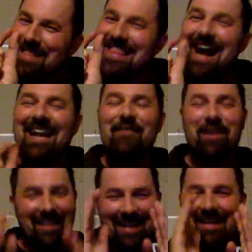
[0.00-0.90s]
not
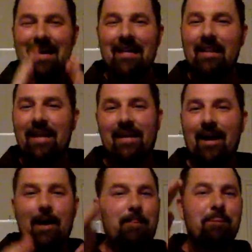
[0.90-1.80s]
even like
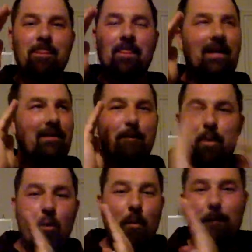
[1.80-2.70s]

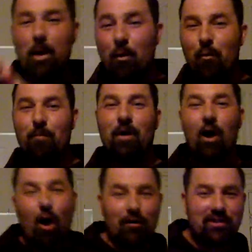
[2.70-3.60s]
boom, boom,
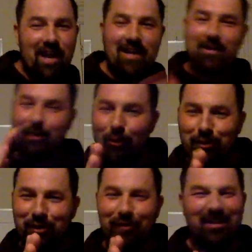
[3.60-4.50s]
all state,
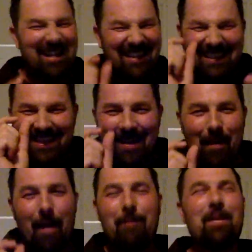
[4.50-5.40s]
loser, like
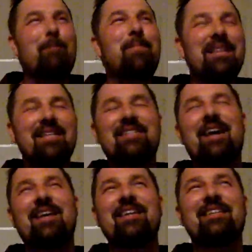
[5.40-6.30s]
a
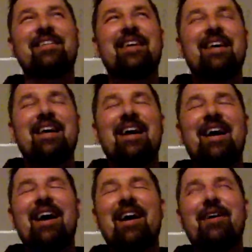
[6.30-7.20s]
millisecond.
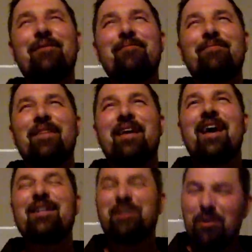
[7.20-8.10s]

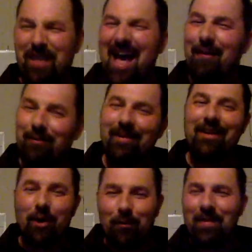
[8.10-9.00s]
And so that,
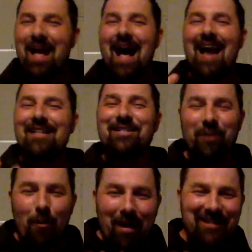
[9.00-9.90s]
you know, I had
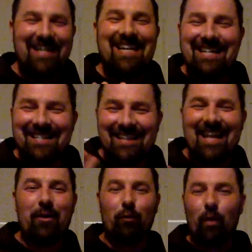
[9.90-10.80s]
so much into
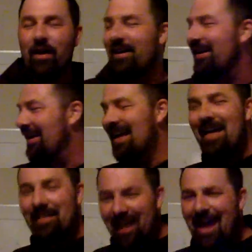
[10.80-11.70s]
like running
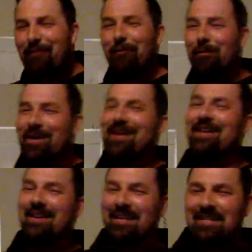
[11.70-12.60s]
that for
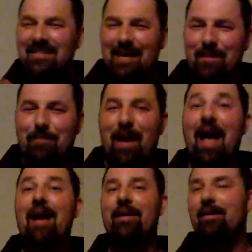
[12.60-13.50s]
me set me
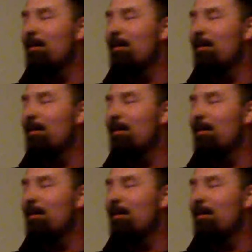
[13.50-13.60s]
back